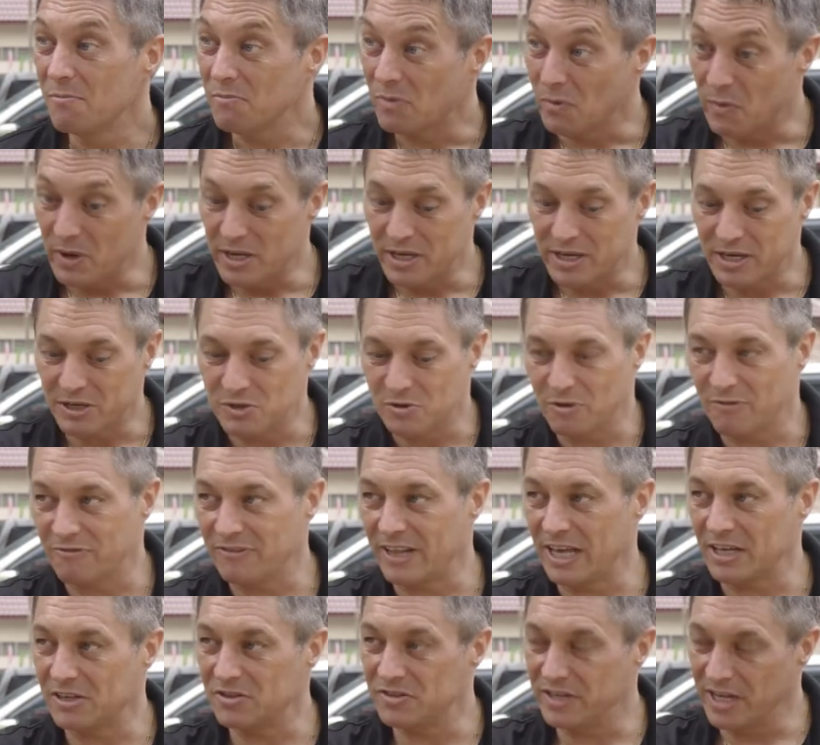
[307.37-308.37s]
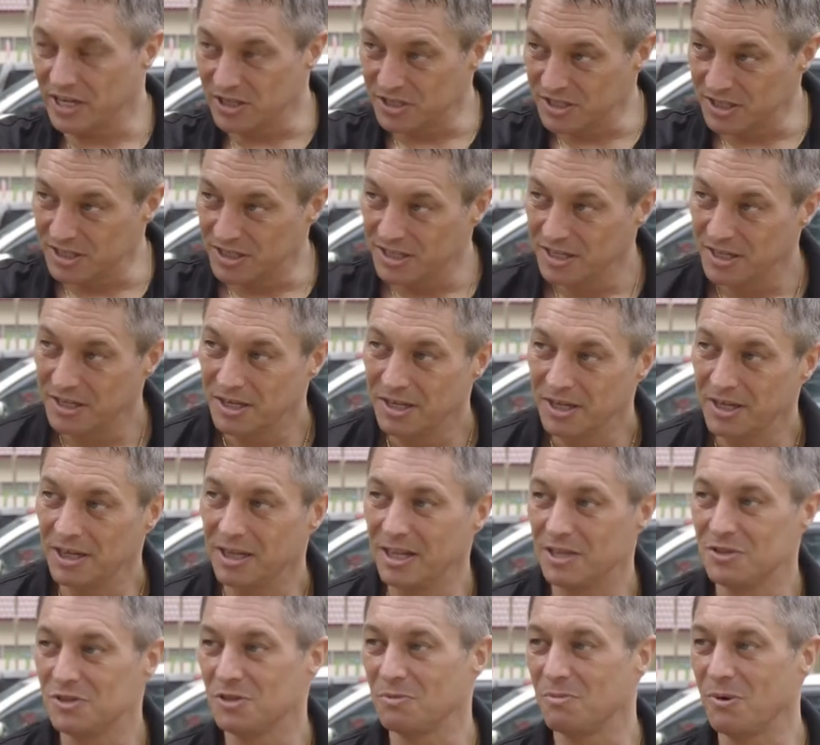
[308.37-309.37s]
When you get to a flat section,
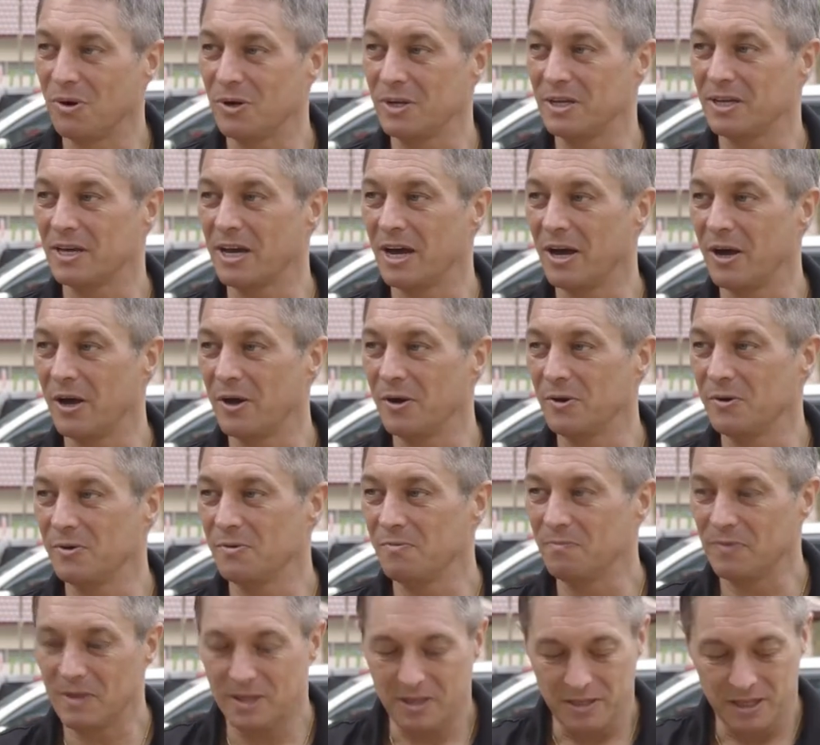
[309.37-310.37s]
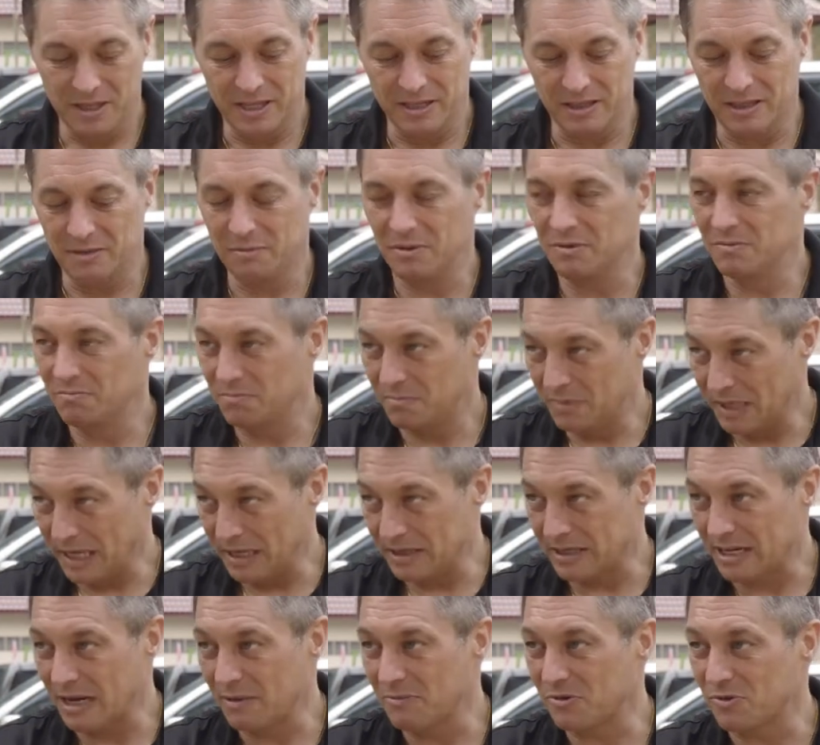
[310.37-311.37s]
let your body go, let the blood
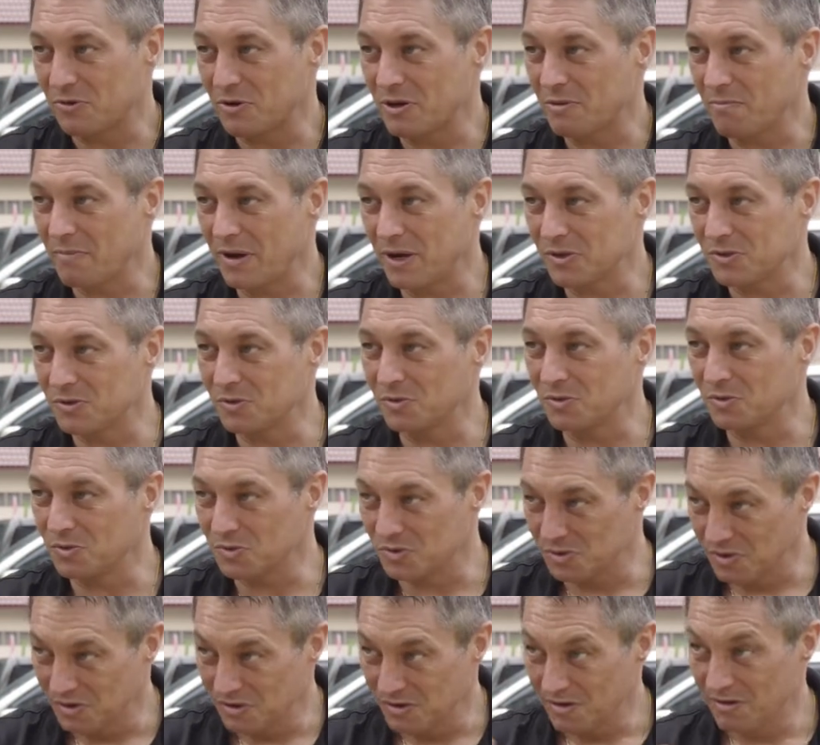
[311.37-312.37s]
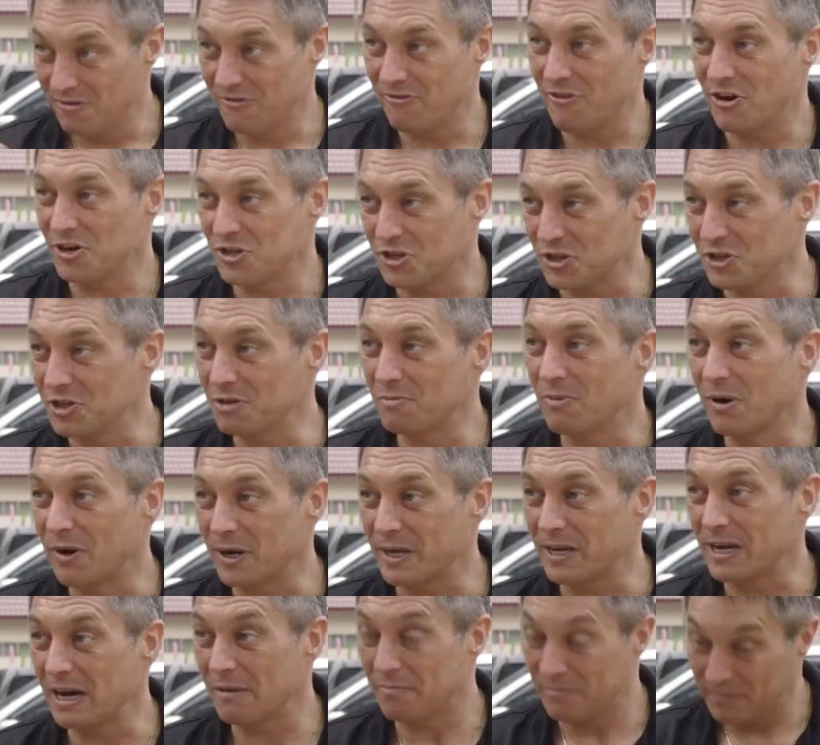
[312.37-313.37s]
come through your muscles, freshen your
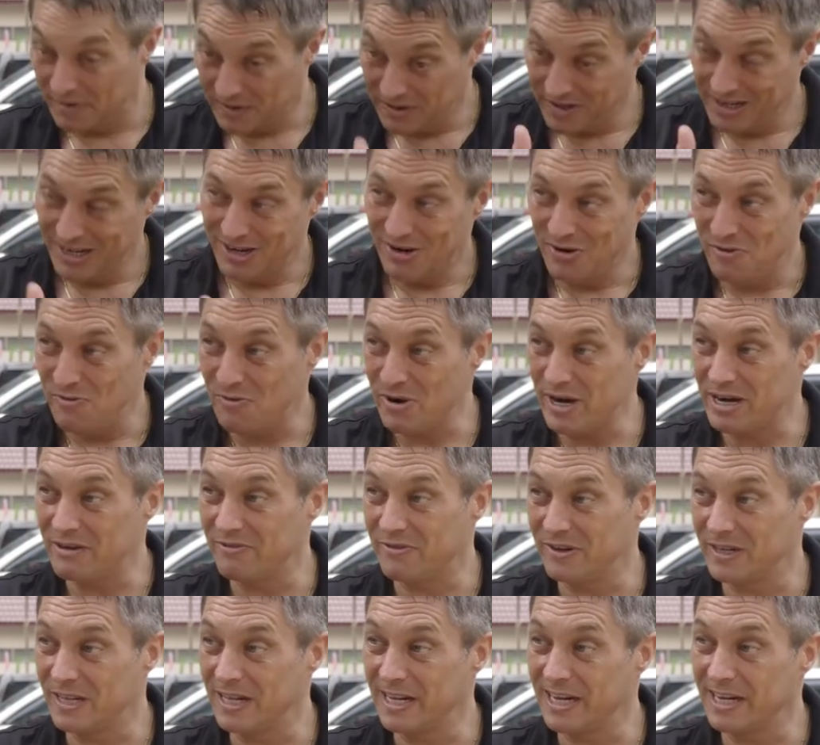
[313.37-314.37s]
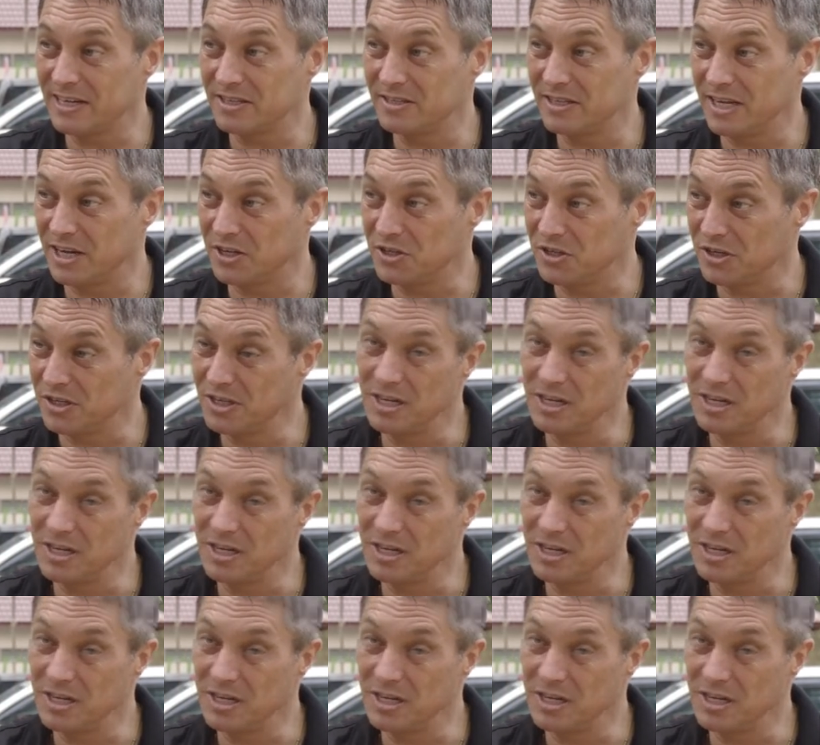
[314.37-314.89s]
body up, ready for the next session.